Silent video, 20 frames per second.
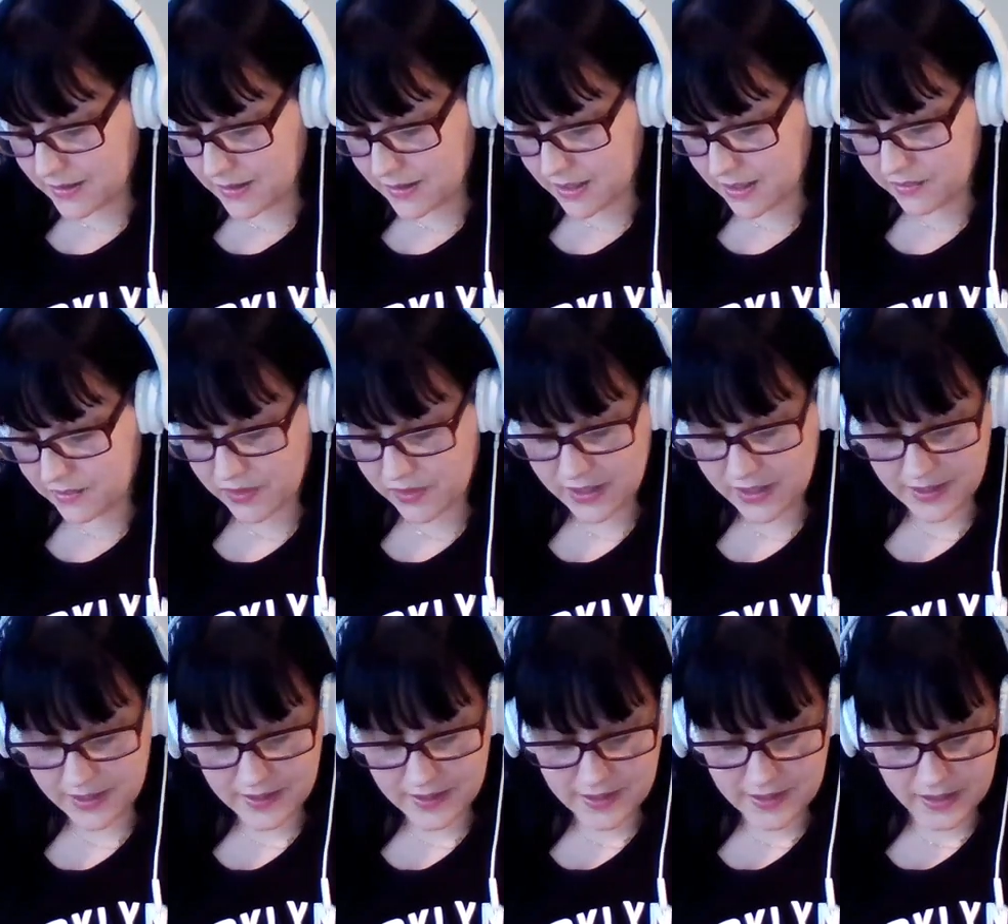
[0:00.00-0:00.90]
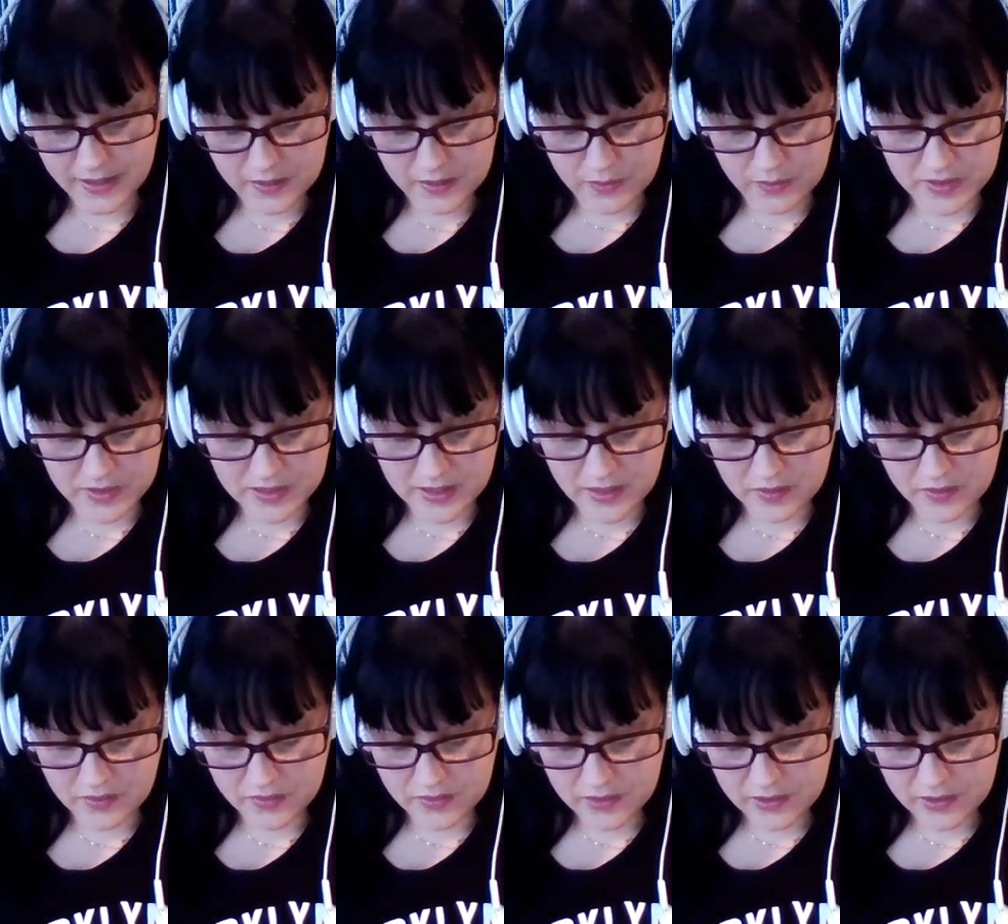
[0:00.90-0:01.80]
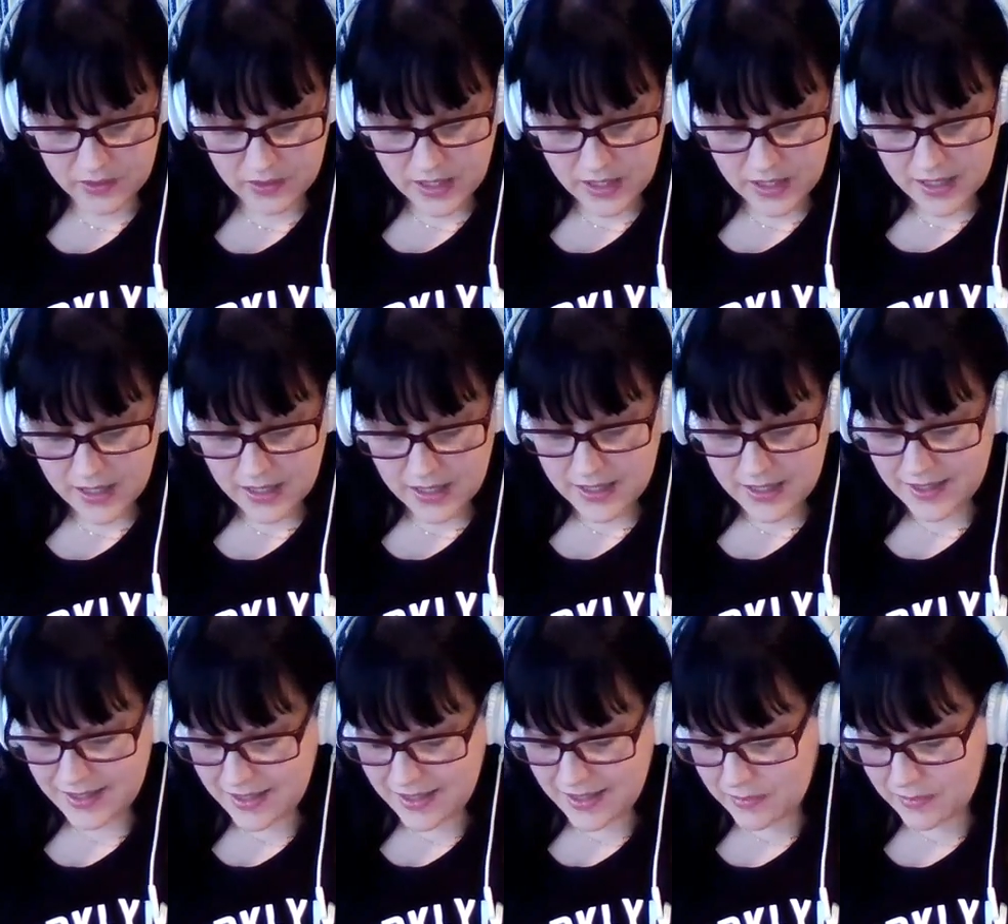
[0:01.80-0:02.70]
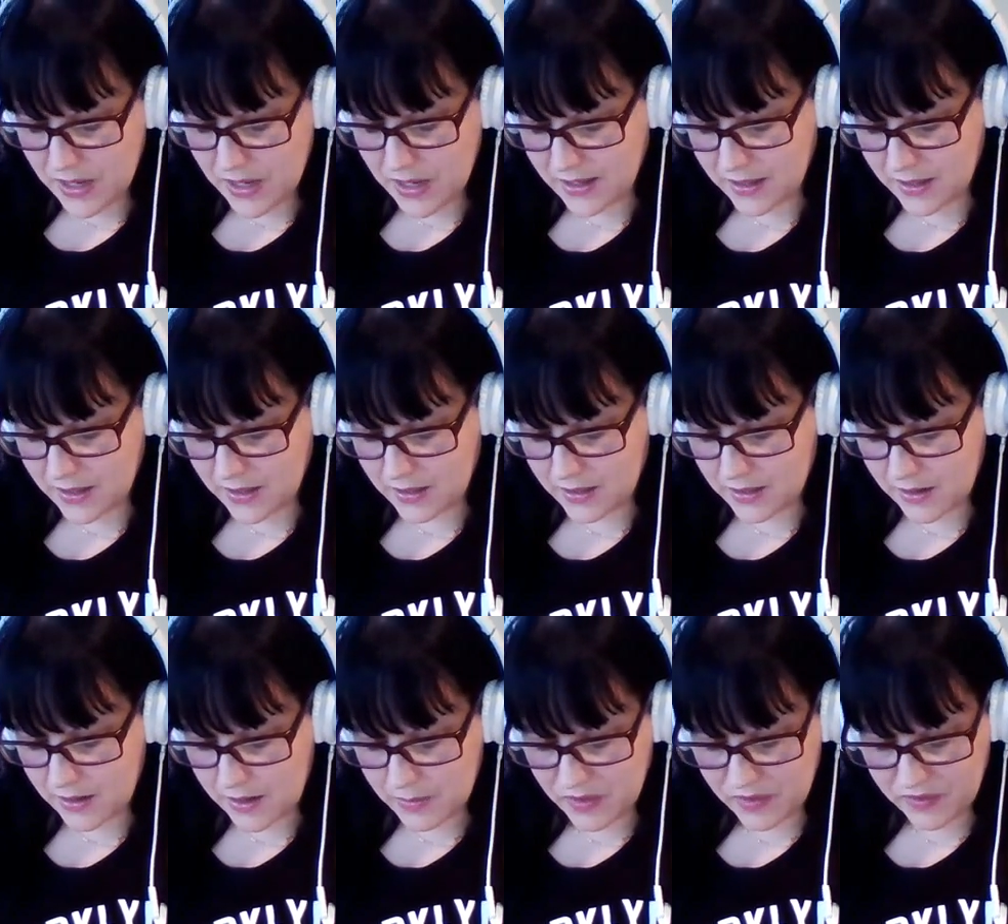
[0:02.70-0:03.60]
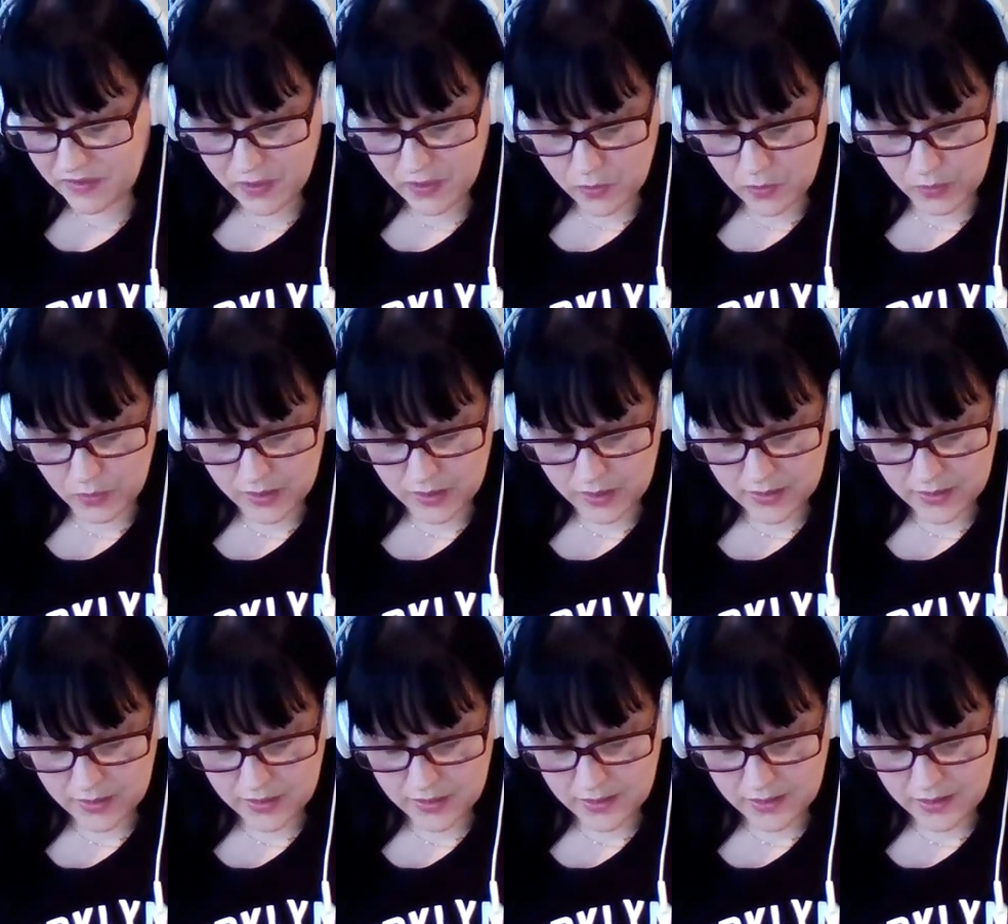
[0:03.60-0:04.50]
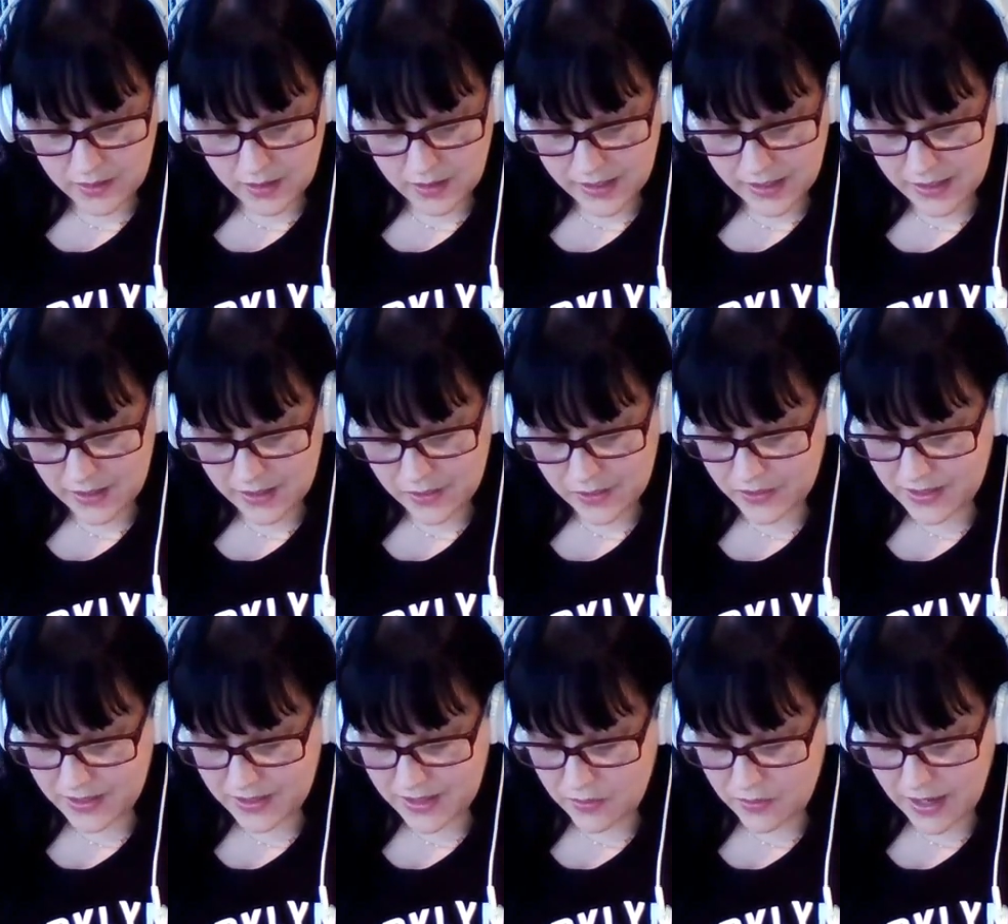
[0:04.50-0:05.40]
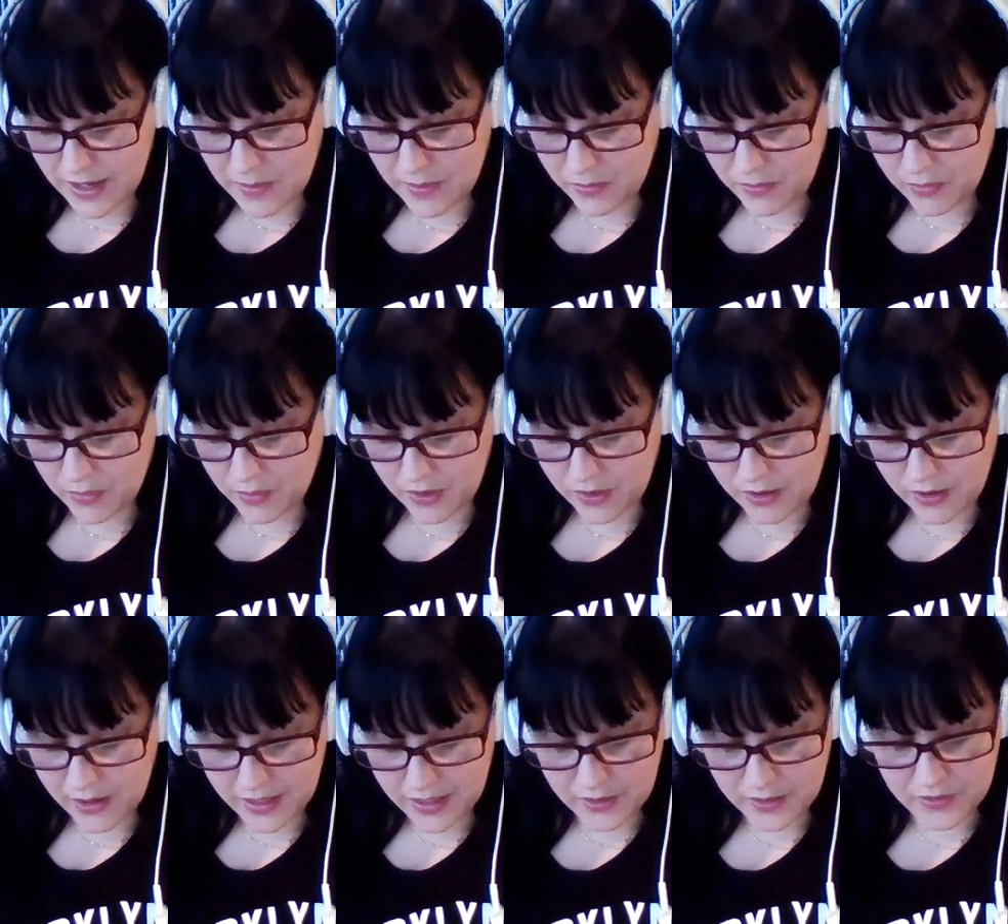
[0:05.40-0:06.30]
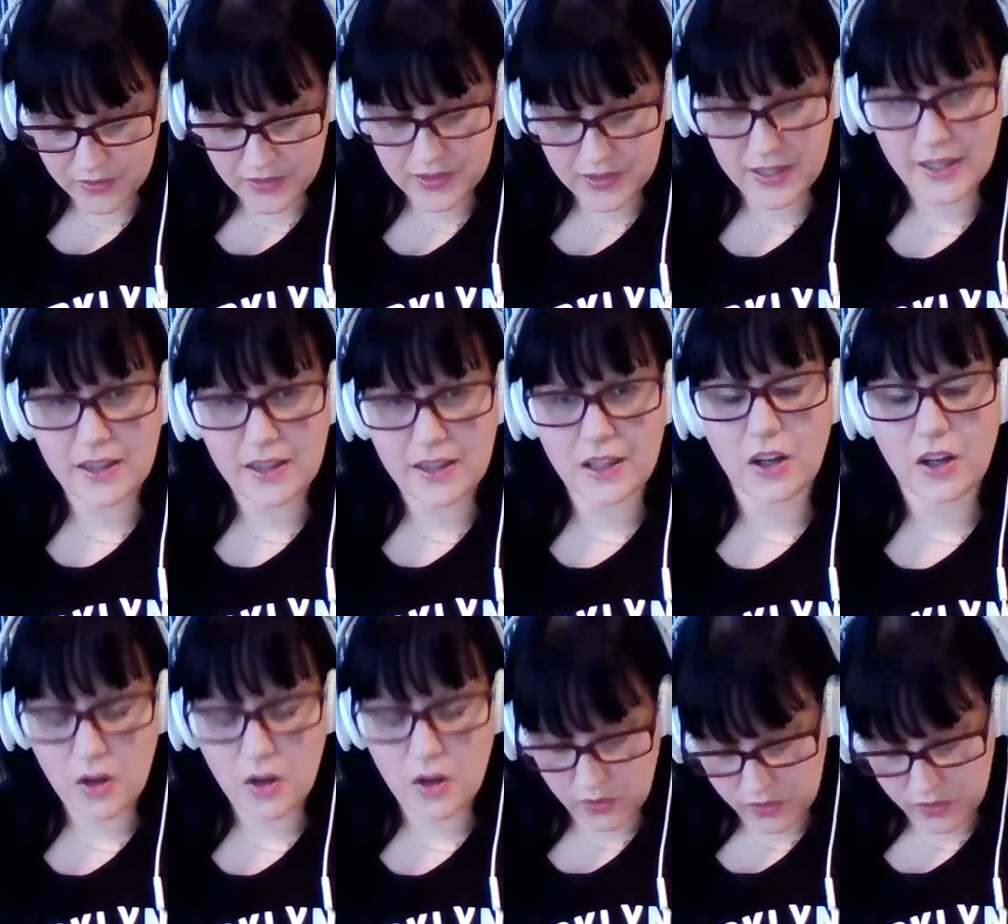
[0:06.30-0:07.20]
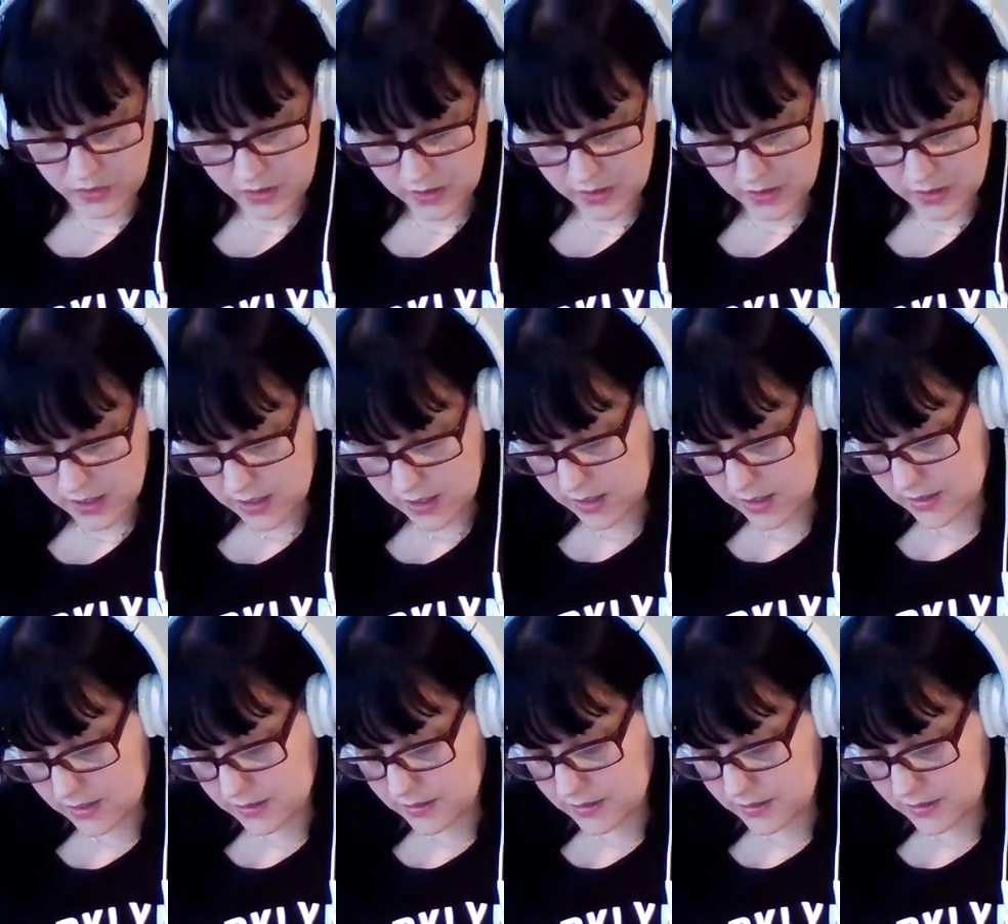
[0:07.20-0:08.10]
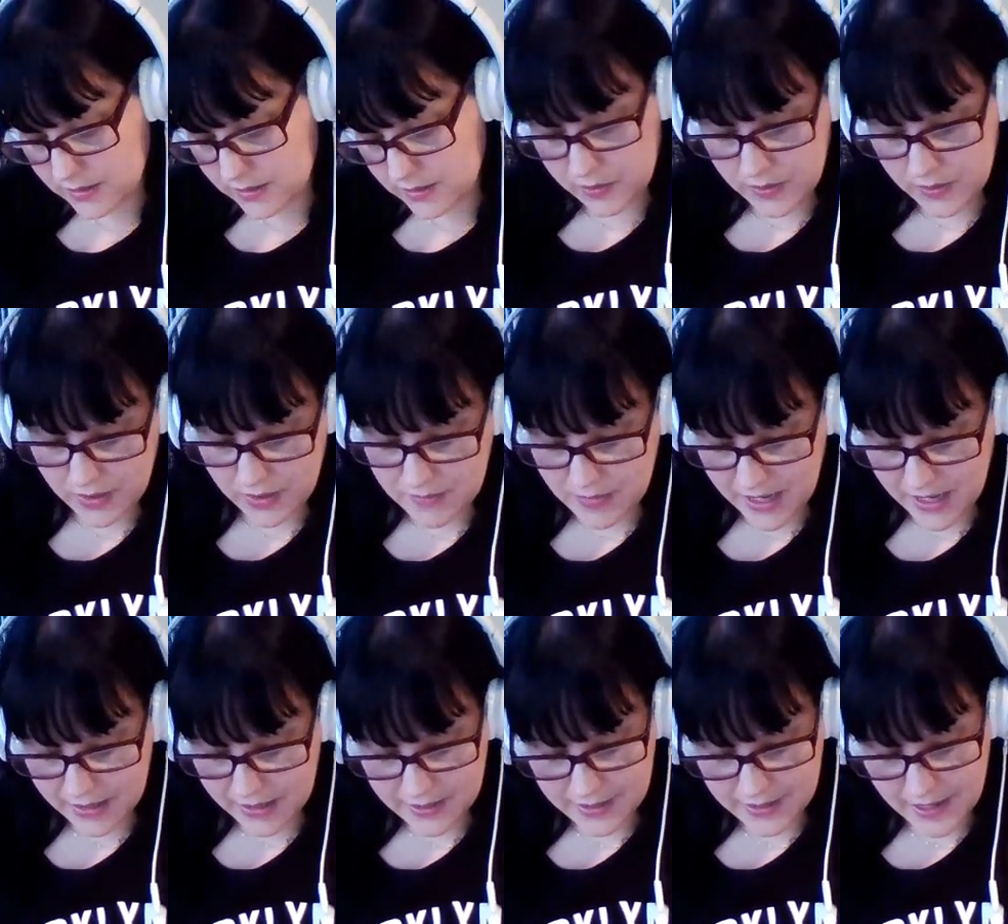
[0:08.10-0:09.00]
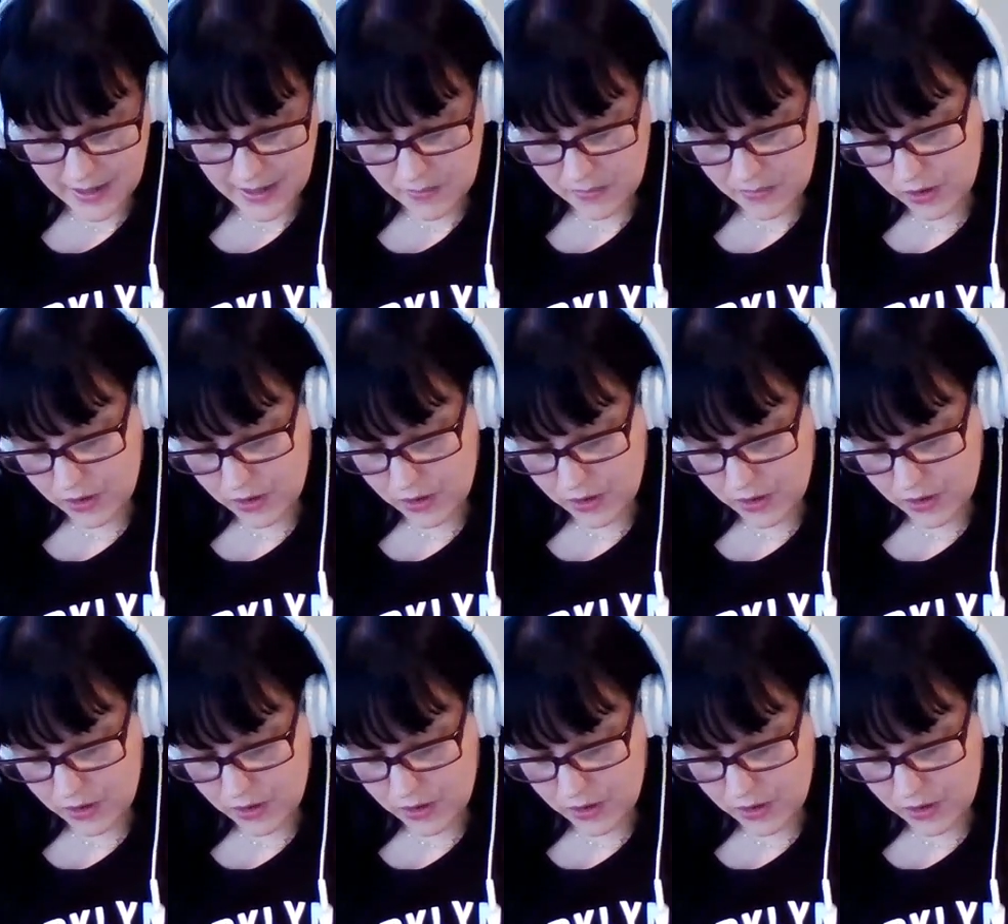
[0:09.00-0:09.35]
the advisor said to himself, does this mean that I'm a fool? I cannot tell the emperor that I cannot see the cloth. So he went back to the